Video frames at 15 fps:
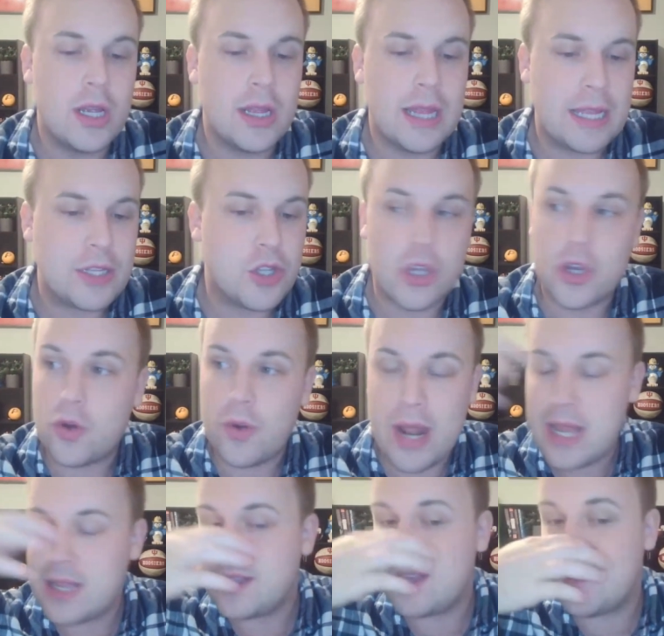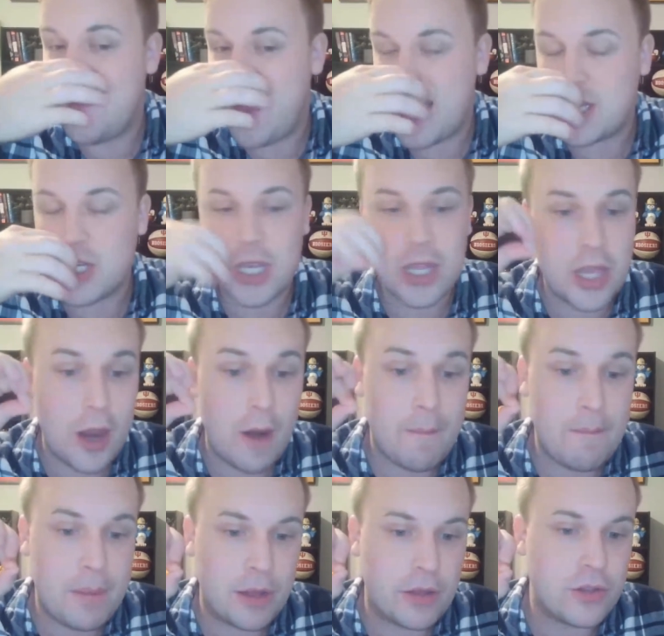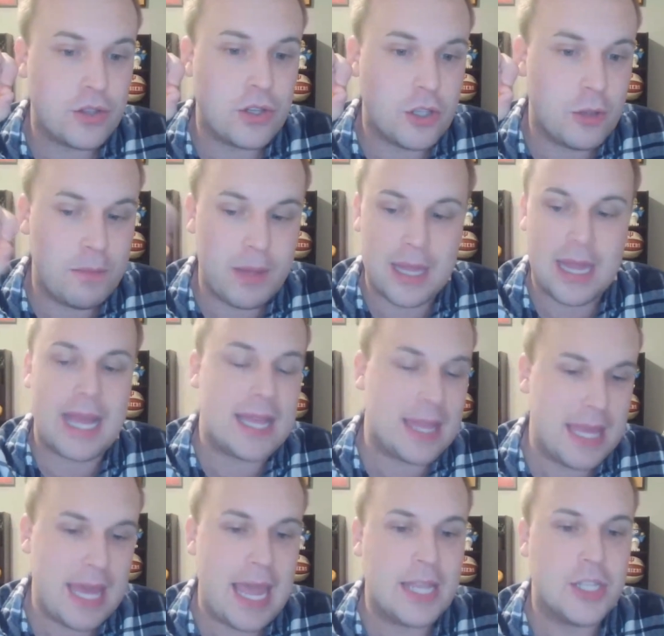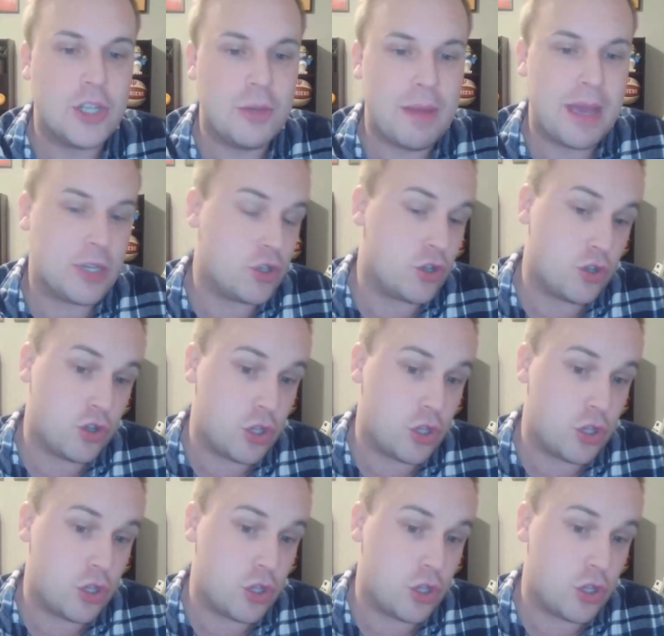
Like, to the credit to the Magic, they are built to be like the anti-Pacers.